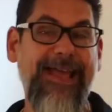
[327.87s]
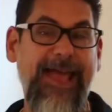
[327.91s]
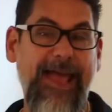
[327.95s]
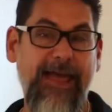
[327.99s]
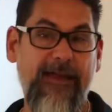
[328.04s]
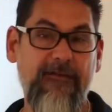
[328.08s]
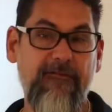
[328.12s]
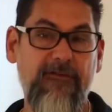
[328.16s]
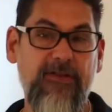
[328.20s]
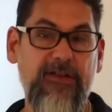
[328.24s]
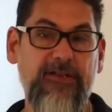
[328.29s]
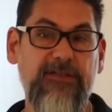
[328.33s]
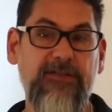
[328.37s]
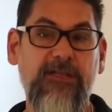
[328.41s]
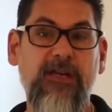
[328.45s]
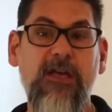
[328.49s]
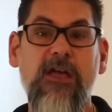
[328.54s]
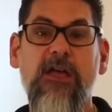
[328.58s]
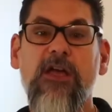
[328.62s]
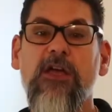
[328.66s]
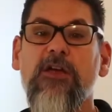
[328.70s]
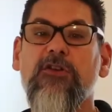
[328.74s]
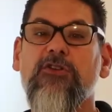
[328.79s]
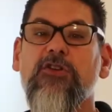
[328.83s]
canvas
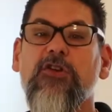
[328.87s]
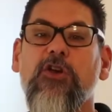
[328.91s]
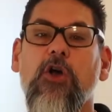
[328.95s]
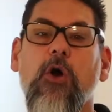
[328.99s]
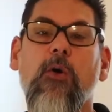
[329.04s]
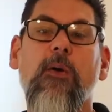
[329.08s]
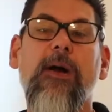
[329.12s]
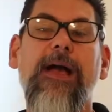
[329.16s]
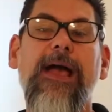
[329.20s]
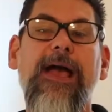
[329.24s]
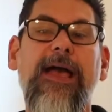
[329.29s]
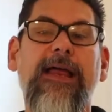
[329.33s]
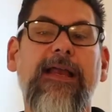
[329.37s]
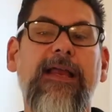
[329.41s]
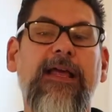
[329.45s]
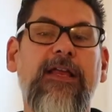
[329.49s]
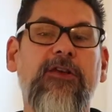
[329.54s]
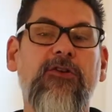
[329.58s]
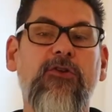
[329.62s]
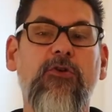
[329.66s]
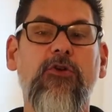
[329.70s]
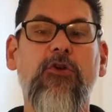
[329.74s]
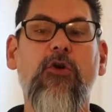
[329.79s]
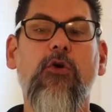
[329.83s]
to go ahead
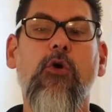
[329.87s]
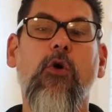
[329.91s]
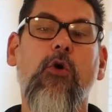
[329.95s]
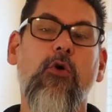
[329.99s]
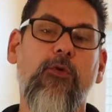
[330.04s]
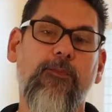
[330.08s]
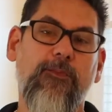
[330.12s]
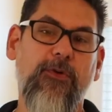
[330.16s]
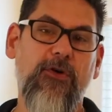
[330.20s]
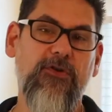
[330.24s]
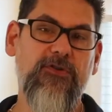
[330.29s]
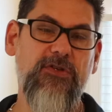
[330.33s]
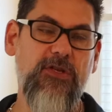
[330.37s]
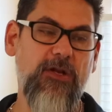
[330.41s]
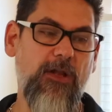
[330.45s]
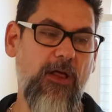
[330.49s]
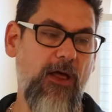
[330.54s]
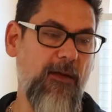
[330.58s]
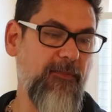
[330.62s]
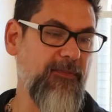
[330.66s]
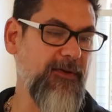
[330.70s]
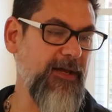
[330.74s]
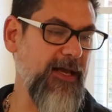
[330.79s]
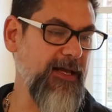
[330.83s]
and do your own personal
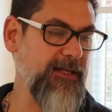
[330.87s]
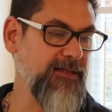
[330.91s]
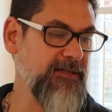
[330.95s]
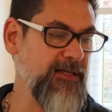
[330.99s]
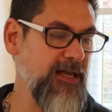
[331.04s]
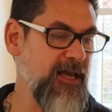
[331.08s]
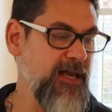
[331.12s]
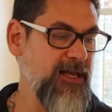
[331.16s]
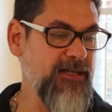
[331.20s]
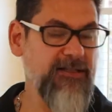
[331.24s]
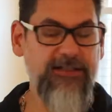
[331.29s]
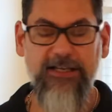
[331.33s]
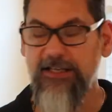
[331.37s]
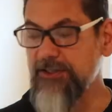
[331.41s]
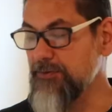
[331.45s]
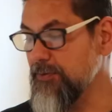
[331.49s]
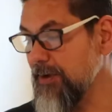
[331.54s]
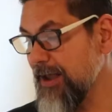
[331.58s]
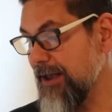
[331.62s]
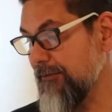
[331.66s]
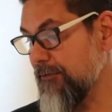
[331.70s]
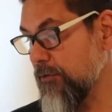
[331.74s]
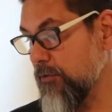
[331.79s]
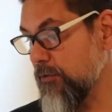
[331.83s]
updates. Since we have